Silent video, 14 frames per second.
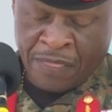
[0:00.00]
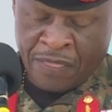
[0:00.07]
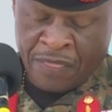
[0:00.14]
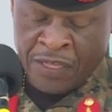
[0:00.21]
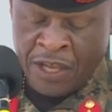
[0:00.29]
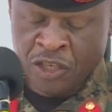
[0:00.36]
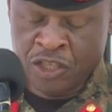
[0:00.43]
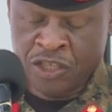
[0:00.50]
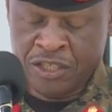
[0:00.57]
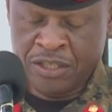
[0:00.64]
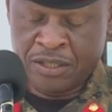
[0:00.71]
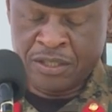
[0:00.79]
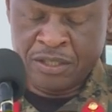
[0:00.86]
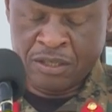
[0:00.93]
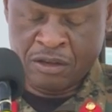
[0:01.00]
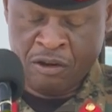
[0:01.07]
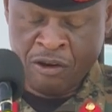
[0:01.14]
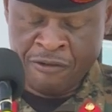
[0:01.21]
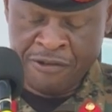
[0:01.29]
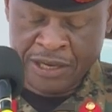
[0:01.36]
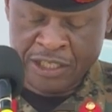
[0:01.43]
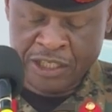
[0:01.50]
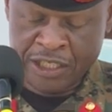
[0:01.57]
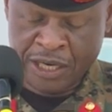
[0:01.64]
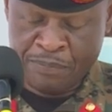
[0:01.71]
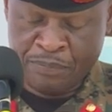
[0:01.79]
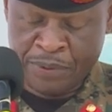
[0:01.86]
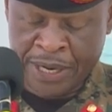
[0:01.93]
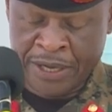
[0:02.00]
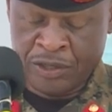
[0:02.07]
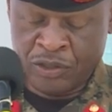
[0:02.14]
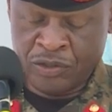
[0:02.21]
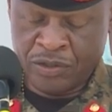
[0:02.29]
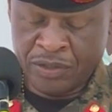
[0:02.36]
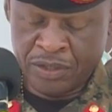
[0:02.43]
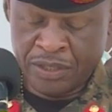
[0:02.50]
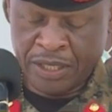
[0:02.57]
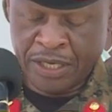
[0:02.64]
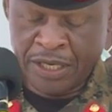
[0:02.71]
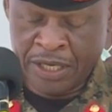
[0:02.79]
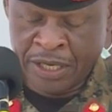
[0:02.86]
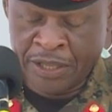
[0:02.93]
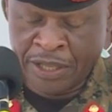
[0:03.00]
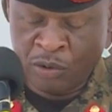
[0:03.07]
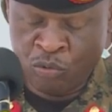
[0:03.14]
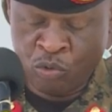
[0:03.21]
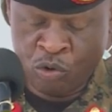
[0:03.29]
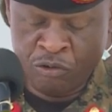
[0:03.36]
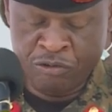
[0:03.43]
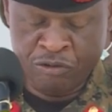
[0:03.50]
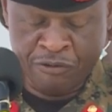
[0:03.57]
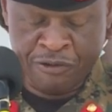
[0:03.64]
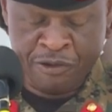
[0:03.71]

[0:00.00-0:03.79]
This obviously plays in the growth of